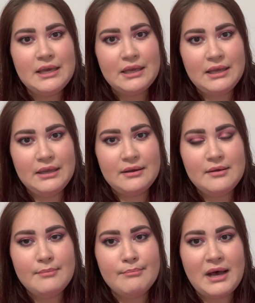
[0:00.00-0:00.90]
in
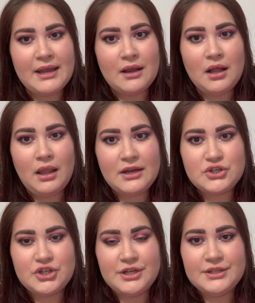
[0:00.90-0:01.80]
my
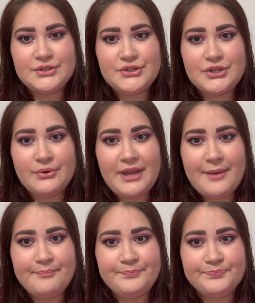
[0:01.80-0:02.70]
collection. So yeah,
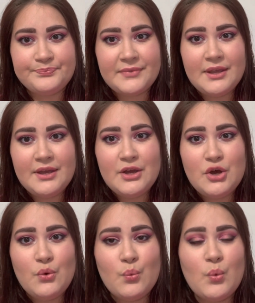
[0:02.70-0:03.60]

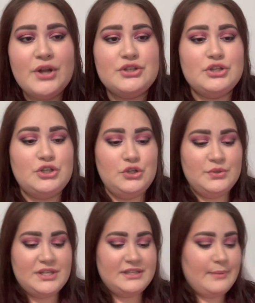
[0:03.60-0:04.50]
want to
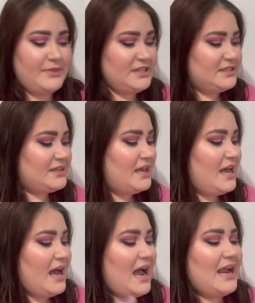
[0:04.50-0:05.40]
use this up.
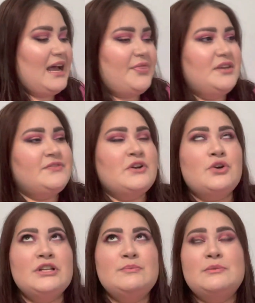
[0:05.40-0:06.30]
I got this for
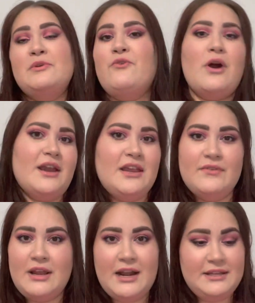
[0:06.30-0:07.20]
Christmas before I
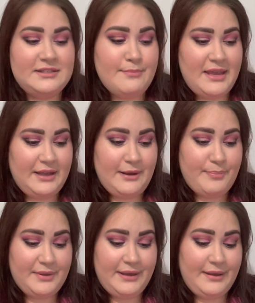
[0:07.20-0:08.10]
even got into
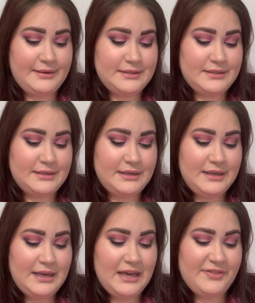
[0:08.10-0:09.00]
makeup, and
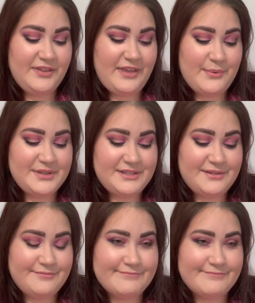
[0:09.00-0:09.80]
I think that was